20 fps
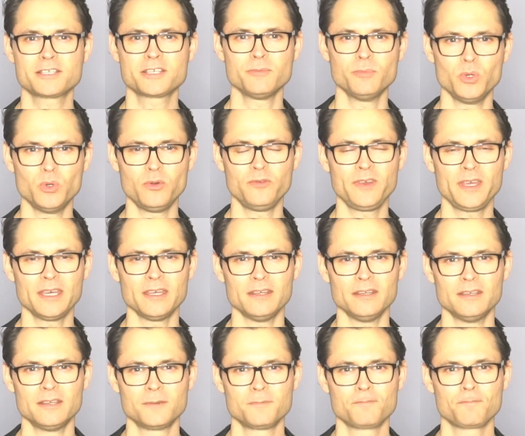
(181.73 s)
to move
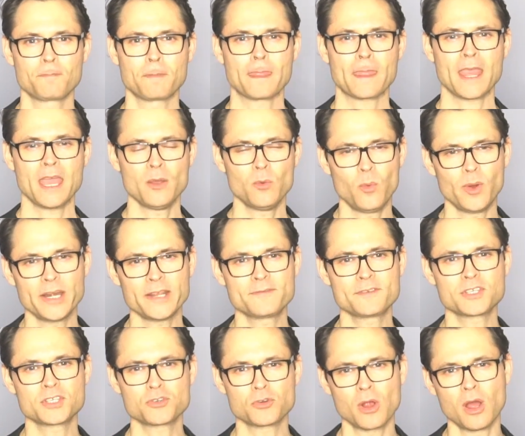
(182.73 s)
in? And what if
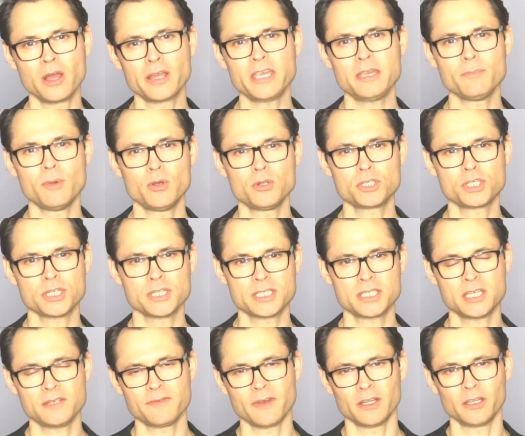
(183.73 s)
strong emotions
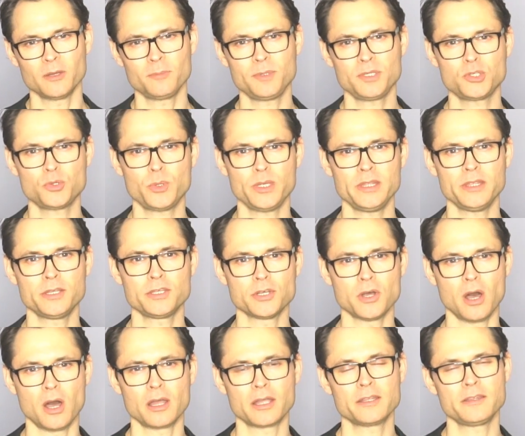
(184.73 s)
develop between the
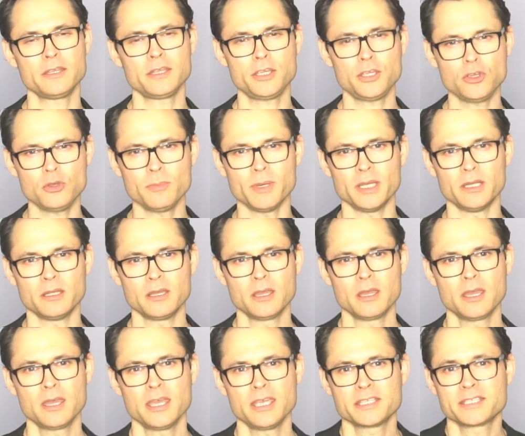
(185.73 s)
dog and the human?
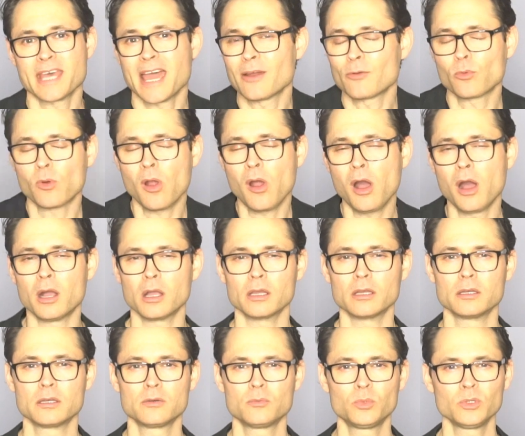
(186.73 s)
Is that
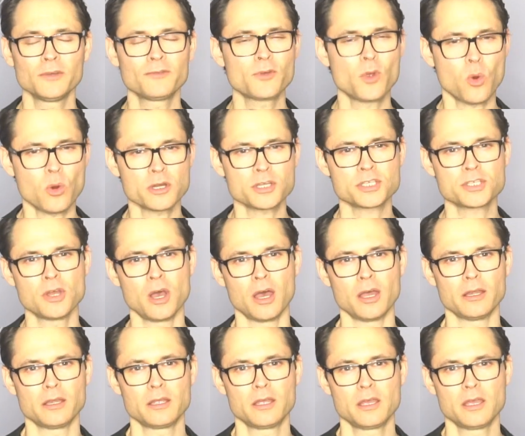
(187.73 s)
wrong? Well, of course
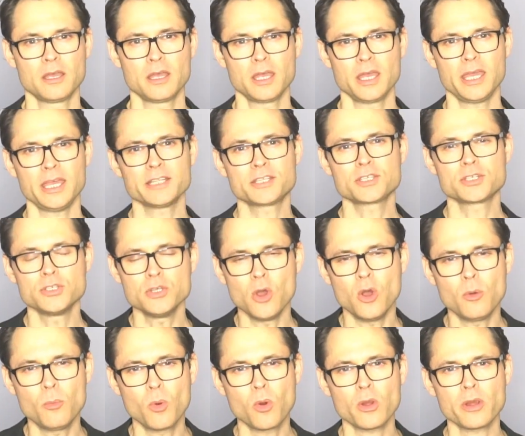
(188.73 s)
not. It's
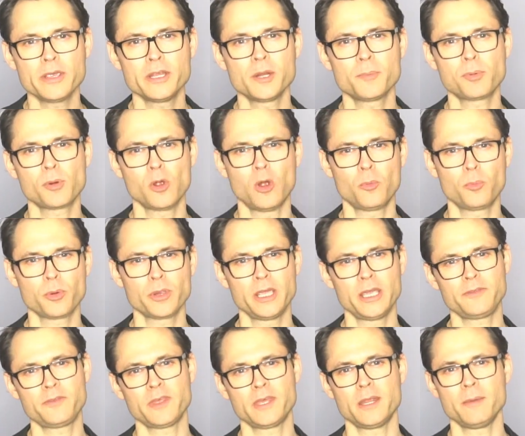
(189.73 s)
no more
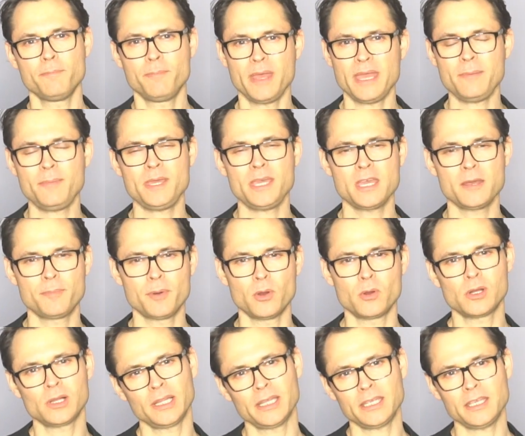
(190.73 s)
inappropriate than a baby hippo
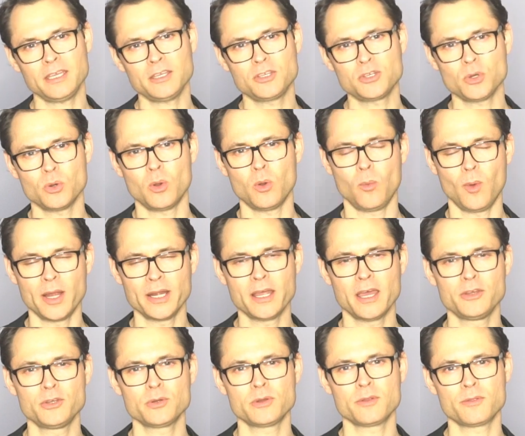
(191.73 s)
clinging to a
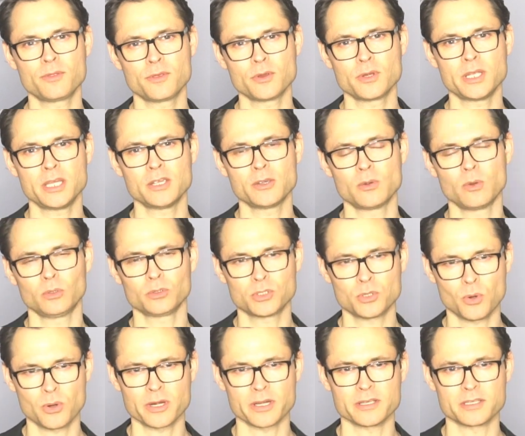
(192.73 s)
130-year-old
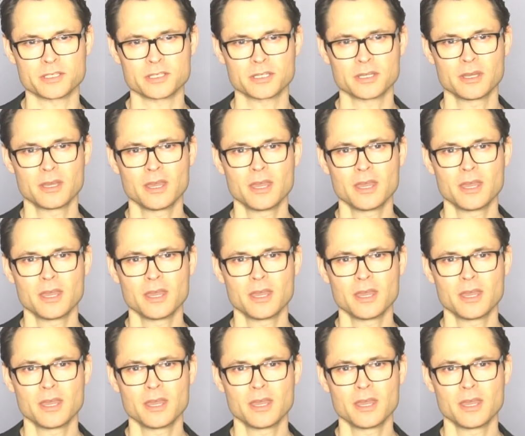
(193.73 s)
tortoise.